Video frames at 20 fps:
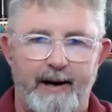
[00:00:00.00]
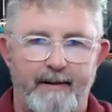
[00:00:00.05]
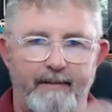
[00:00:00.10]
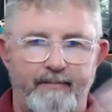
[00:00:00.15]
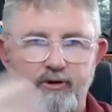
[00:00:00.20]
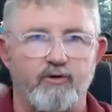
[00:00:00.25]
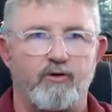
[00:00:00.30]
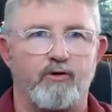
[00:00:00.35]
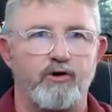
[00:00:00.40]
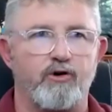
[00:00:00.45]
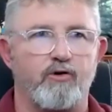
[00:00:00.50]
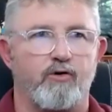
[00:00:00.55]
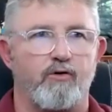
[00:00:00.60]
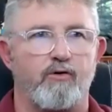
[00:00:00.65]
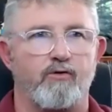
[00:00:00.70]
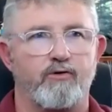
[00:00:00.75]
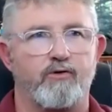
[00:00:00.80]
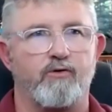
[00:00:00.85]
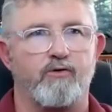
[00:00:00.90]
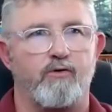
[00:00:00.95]
uh, your,
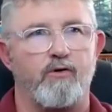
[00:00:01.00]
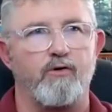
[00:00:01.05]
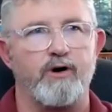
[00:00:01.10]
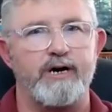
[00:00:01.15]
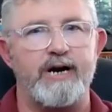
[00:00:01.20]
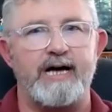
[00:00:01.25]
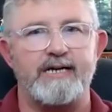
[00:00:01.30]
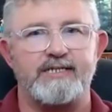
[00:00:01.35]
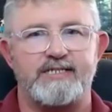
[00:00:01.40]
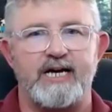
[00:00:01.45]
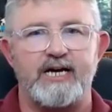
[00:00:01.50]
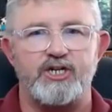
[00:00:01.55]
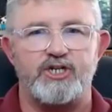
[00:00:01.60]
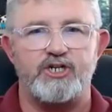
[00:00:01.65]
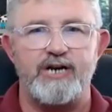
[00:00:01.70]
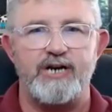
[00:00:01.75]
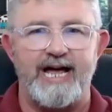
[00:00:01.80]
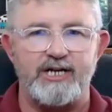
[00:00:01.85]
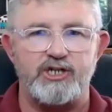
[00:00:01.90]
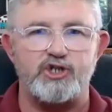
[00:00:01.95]
your, your
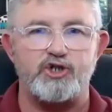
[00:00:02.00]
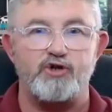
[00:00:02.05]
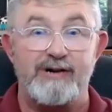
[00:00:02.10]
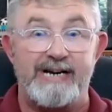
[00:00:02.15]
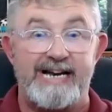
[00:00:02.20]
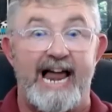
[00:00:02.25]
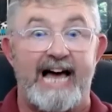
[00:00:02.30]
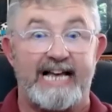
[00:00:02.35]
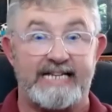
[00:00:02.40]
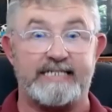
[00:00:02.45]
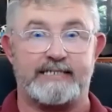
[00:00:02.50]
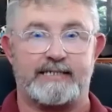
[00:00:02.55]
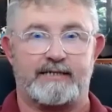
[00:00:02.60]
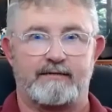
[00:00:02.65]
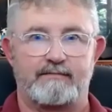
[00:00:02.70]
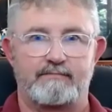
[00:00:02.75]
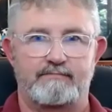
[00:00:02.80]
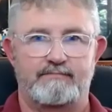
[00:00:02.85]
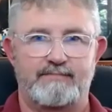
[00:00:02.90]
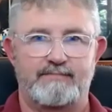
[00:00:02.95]
organization has to lust.
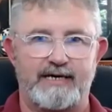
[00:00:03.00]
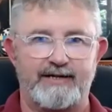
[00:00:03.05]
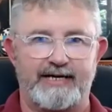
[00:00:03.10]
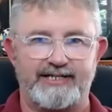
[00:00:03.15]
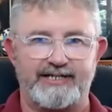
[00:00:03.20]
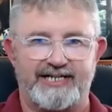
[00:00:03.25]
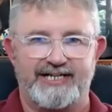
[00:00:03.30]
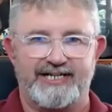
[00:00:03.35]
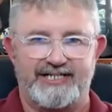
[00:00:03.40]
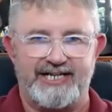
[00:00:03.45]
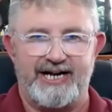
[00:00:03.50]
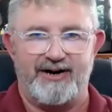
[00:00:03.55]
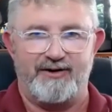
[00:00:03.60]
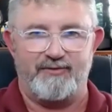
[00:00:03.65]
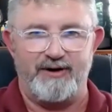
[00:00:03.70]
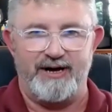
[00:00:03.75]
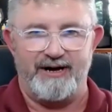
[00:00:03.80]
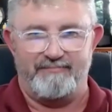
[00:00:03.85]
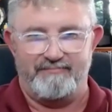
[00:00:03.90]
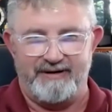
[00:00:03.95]
Now, that's going to sound
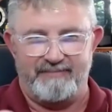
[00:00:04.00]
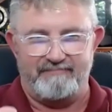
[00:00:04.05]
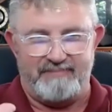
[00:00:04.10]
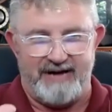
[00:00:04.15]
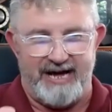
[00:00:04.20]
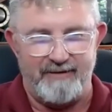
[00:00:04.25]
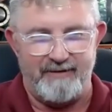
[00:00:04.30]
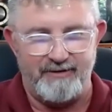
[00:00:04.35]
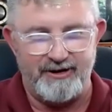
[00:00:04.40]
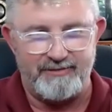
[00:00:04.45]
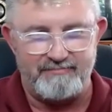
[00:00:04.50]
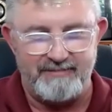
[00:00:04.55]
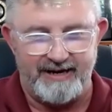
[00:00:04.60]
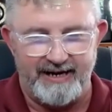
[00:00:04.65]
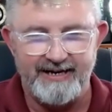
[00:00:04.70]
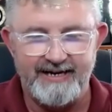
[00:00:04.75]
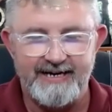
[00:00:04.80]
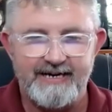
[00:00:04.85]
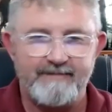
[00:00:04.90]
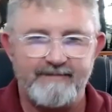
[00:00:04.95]
weird, but bear with
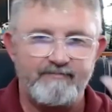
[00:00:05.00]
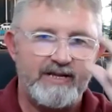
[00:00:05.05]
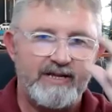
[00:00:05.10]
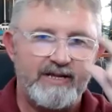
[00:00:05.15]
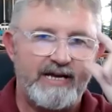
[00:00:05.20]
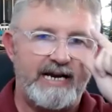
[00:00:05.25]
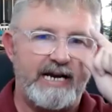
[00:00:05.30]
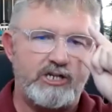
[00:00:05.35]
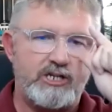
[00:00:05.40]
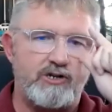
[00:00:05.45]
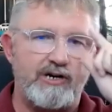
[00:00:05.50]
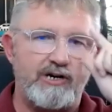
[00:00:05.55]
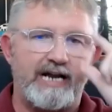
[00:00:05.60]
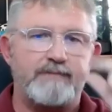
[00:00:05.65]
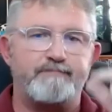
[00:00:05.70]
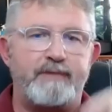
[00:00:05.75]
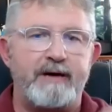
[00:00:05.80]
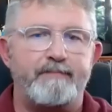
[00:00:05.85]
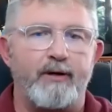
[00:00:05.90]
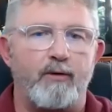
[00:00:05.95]
me. It has to
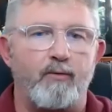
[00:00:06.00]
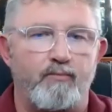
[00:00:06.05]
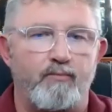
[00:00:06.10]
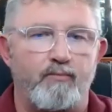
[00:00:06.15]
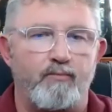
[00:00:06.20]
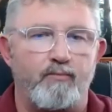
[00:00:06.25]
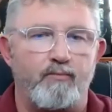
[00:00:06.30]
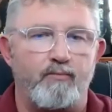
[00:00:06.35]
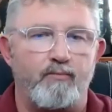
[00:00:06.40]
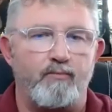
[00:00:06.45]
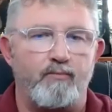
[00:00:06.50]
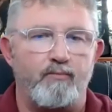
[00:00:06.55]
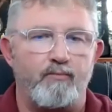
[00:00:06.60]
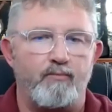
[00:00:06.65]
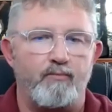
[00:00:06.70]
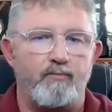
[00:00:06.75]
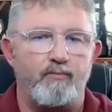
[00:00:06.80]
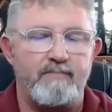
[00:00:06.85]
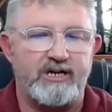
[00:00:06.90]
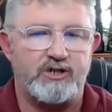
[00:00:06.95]
lust. People
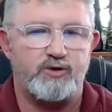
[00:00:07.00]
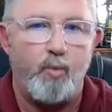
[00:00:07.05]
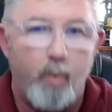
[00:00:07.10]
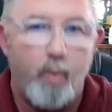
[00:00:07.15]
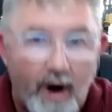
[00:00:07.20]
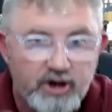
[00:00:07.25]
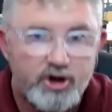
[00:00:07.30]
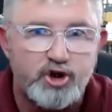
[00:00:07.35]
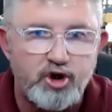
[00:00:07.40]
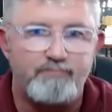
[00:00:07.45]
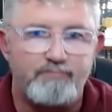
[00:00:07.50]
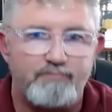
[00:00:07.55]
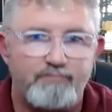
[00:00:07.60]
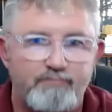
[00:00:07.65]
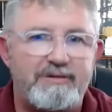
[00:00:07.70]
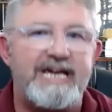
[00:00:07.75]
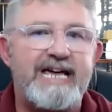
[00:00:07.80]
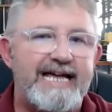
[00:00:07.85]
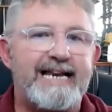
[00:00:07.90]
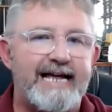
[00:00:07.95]
must want to be
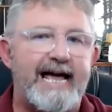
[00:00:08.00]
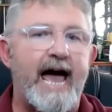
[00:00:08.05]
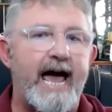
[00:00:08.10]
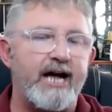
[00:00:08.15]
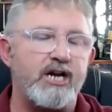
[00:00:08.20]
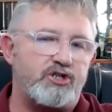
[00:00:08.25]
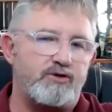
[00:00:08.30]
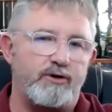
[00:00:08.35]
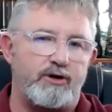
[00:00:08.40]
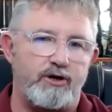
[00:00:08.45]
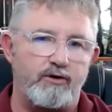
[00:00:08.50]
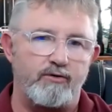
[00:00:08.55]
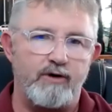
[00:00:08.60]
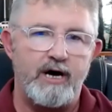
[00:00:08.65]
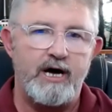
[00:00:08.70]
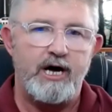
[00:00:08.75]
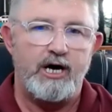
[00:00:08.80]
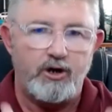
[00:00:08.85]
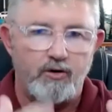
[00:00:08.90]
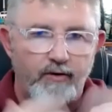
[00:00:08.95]
engaged with you,
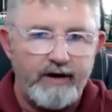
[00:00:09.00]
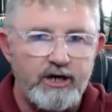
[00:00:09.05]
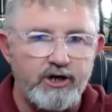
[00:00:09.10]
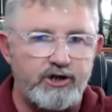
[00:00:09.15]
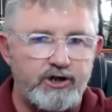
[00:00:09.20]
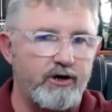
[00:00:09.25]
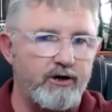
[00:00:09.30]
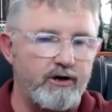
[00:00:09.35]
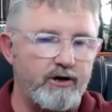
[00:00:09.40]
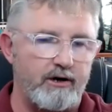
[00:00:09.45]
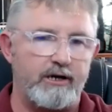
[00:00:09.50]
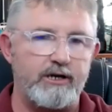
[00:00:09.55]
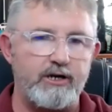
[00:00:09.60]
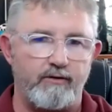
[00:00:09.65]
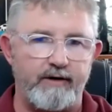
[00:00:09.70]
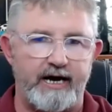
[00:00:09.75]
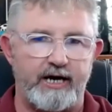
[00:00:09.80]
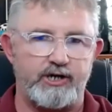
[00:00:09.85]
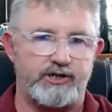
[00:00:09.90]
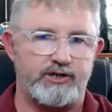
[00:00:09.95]
your internal and your
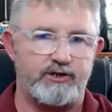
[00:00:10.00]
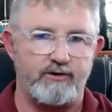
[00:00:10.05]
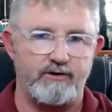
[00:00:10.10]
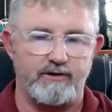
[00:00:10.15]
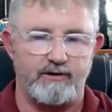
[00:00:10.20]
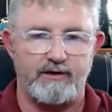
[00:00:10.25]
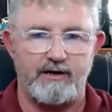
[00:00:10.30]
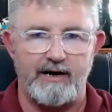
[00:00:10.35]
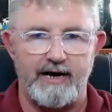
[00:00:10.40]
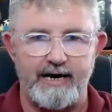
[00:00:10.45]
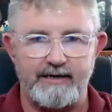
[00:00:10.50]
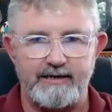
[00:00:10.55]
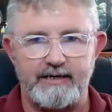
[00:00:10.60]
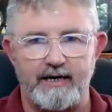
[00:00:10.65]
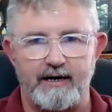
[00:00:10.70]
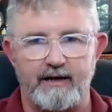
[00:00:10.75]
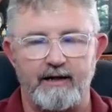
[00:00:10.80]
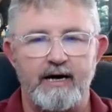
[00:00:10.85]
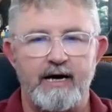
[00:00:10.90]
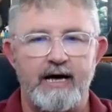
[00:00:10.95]
external
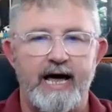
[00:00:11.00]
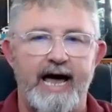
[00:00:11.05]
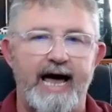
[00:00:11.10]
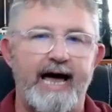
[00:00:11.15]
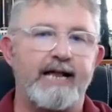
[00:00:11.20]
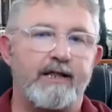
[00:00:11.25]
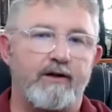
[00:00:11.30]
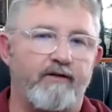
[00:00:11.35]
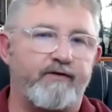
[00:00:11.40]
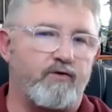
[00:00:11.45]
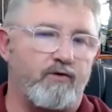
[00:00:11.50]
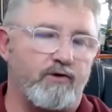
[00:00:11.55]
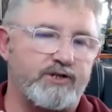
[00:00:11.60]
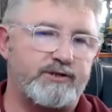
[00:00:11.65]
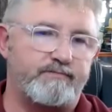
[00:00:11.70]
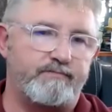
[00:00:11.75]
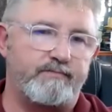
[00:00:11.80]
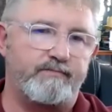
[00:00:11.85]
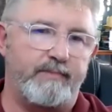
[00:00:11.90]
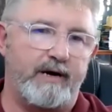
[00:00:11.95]
clientele. And yes. of course,
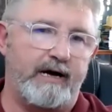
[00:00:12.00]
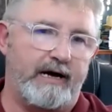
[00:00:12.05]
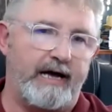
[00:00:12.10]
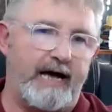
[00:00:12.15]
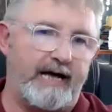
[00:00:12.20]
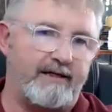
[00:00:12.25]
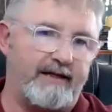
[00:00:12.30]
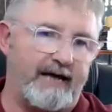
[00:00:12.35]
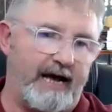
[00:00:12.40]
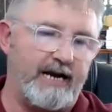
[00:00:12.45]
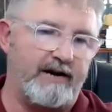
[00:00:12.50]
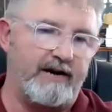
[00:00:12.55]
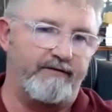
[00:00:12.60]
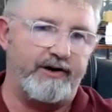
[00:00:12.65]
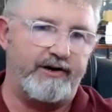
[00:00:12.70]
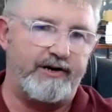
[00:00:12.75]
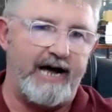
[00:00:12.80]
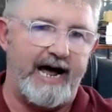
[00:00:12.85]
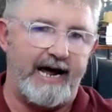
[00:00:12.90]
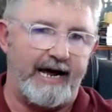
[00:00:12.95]
uh, at the end of the
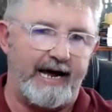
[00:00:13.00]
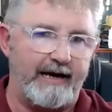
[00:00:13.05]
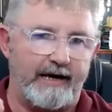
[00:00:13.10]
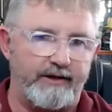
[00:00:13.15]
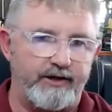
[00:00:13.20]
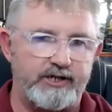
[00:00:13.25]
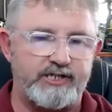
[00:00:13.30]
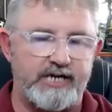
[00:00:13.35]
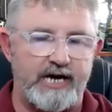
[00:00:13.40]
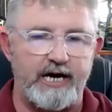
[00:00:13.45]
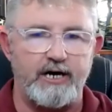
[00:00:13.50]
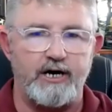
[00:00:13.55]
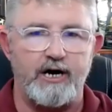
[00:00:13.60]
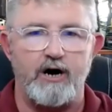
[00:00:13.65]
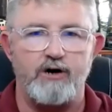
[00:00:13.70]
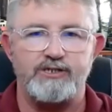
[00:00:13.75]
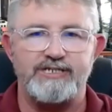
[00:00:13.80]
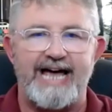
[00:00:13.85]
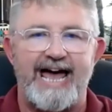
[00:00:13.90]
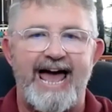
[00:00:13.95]
day, the saying
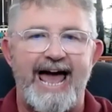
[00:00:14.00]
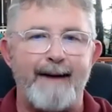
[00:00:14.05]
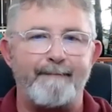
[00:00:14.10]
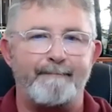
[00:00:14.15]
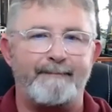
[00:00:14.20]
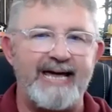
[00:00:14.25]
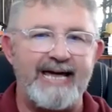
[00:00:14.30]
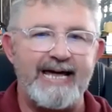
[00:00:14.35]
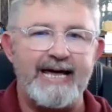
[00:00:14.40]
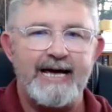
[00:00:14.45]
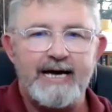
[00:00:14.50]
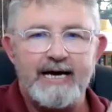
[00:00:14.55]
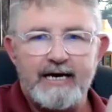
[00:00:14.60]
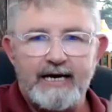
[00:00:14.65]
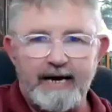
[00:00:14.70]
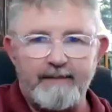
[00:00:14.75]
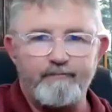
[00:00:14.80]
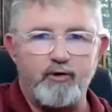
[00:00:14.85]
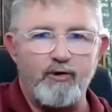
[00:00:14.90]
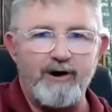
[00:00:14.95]
goes happy
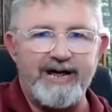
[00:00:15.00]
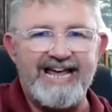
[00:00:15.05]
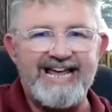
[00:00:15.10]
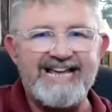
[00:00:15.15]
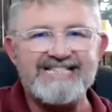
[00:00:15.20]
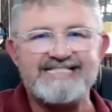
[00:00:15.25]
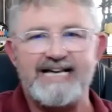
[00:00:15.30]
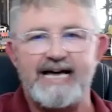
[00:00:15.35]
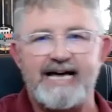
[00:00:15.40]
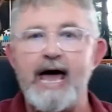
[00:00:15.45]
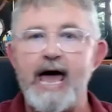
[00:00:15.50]
employees,